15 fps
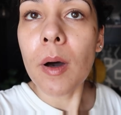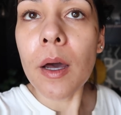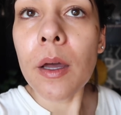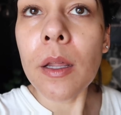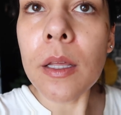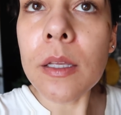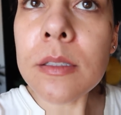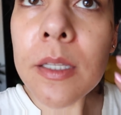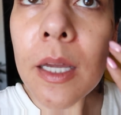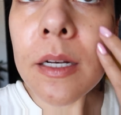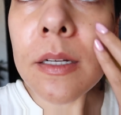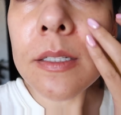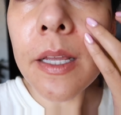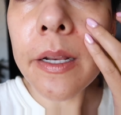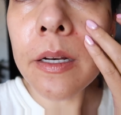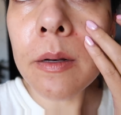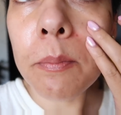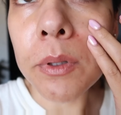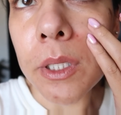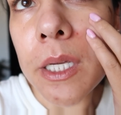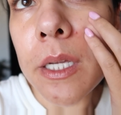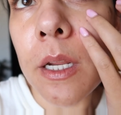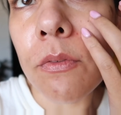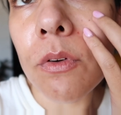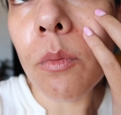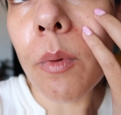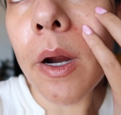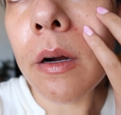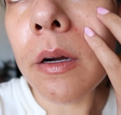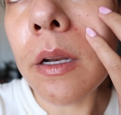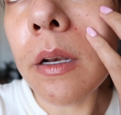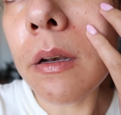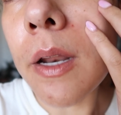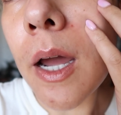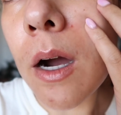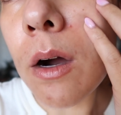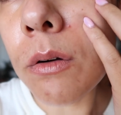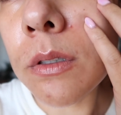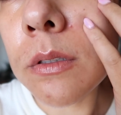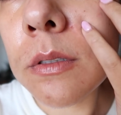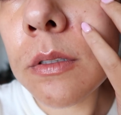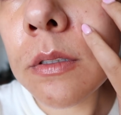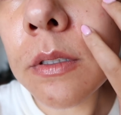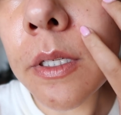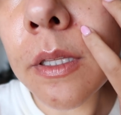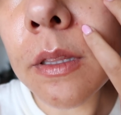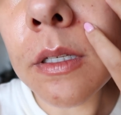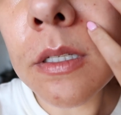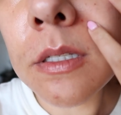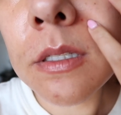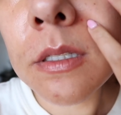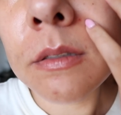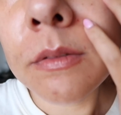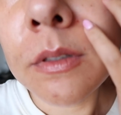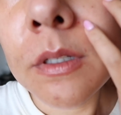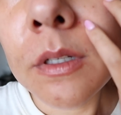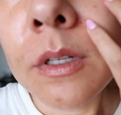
But instead it decided to bleed everywhere and now it's like this